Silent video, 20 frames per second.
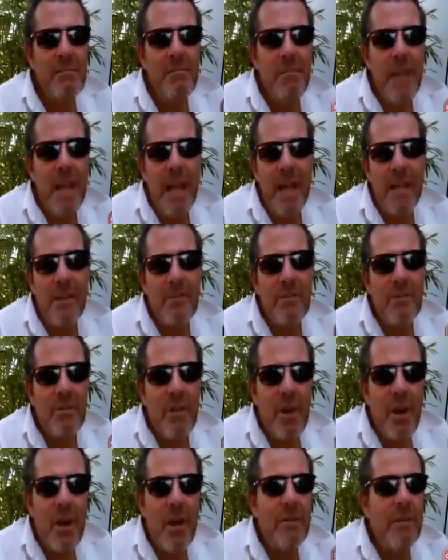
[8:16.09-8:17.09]
bad
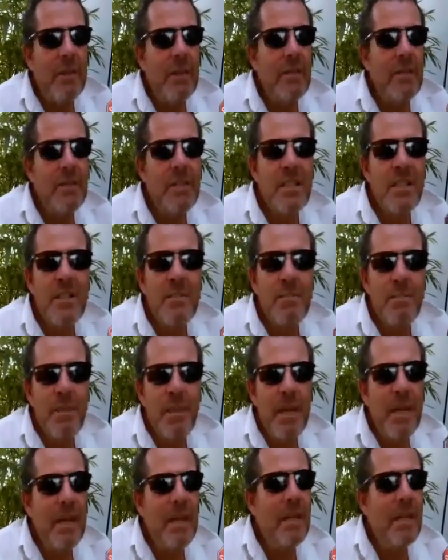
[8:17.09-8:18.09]
driving and
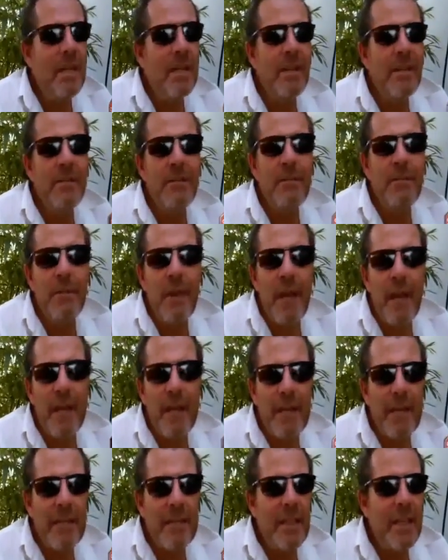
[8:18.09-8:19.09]
speeding and
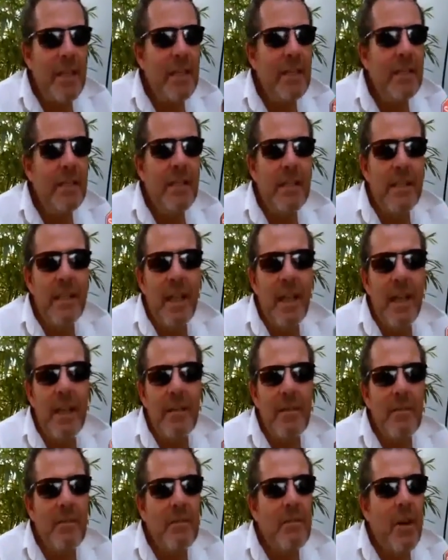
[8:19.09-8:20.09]
failing to indicate,